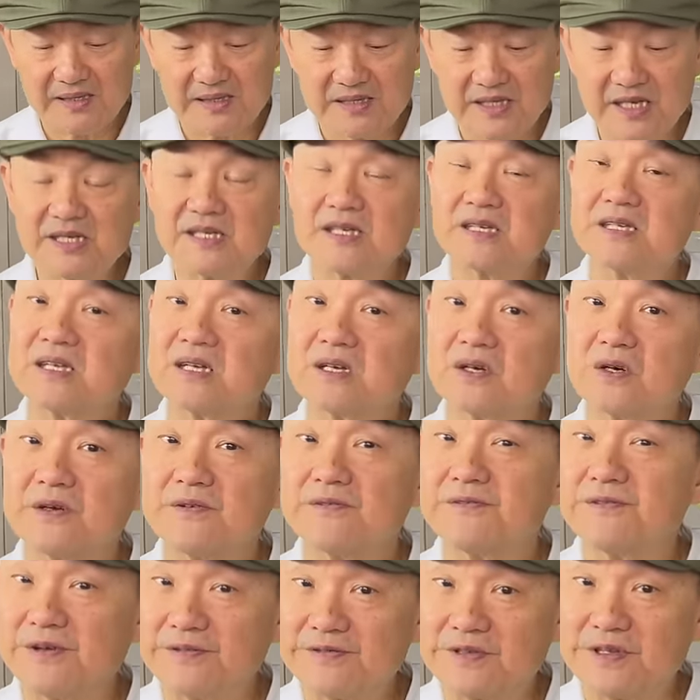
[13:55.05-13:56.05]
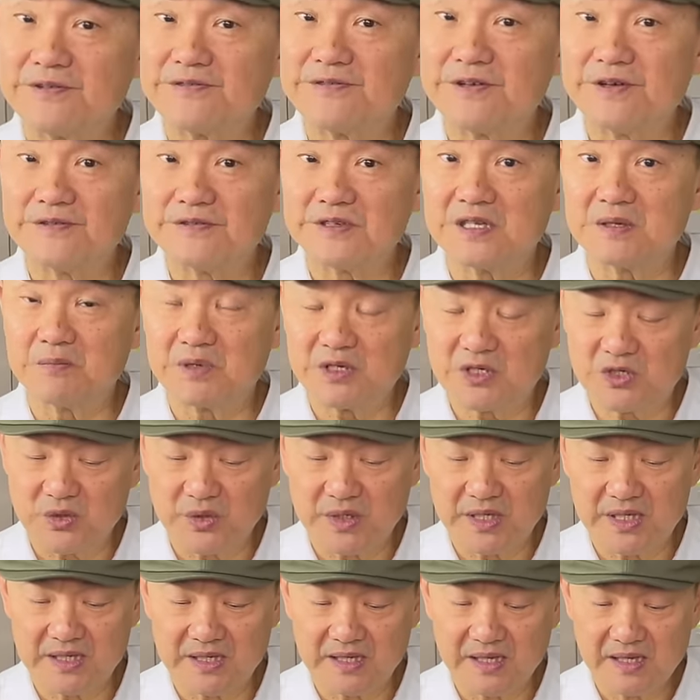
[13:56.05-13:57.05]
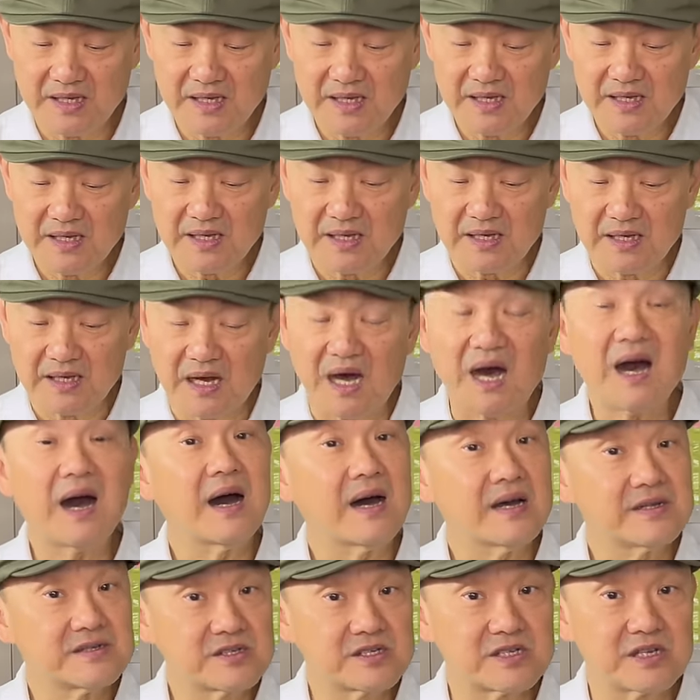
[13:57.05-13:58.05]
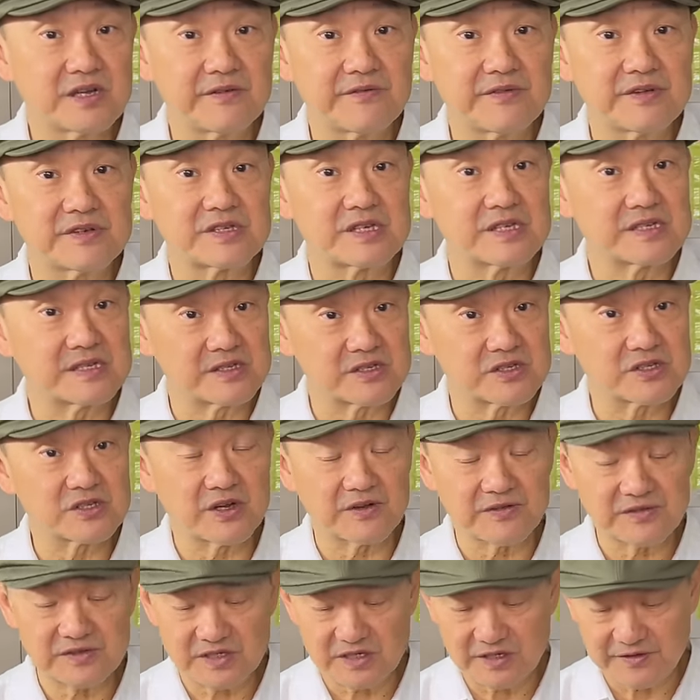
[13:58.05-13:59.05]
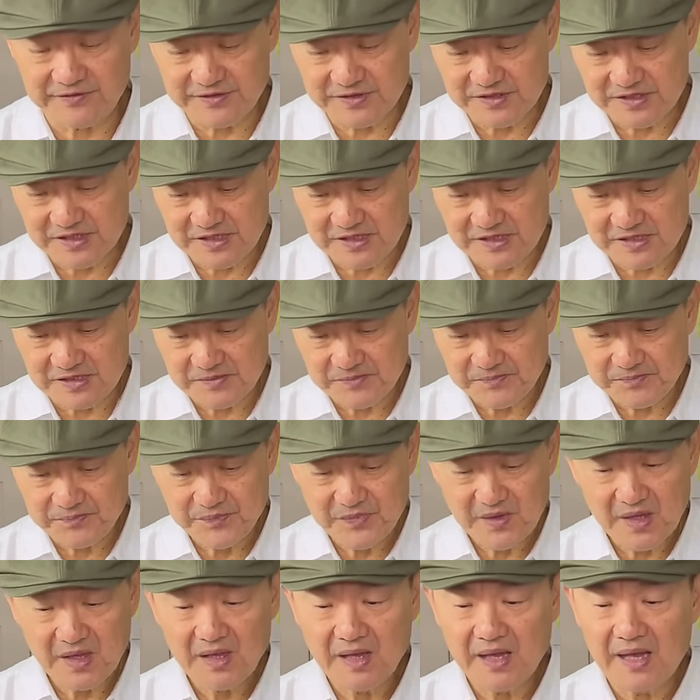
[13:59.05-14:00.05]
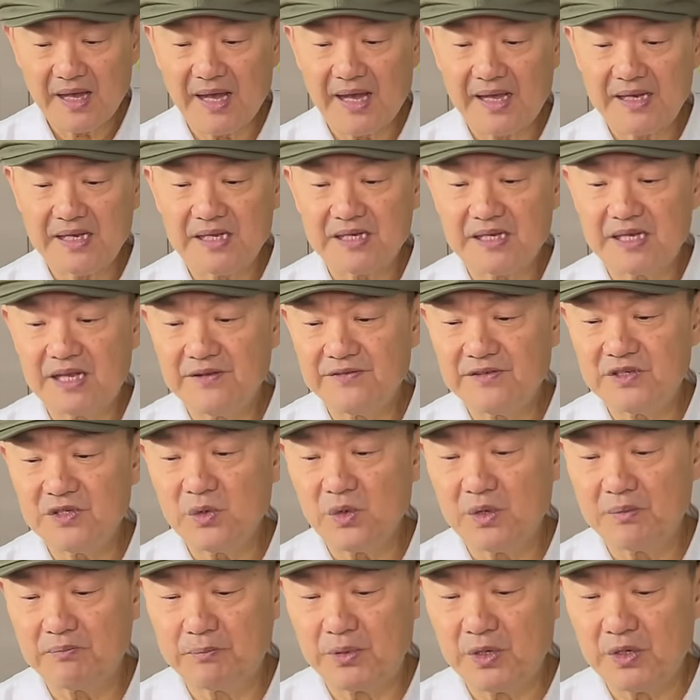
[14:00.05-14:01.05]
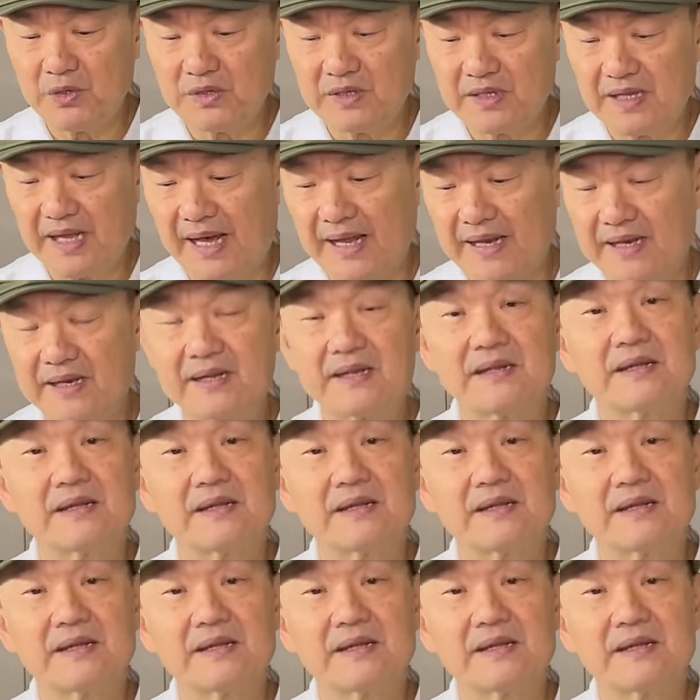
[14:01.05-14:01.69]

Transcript: This is a good 50-50 between hard surfaces and soft surfaces. And it gives you a boot that,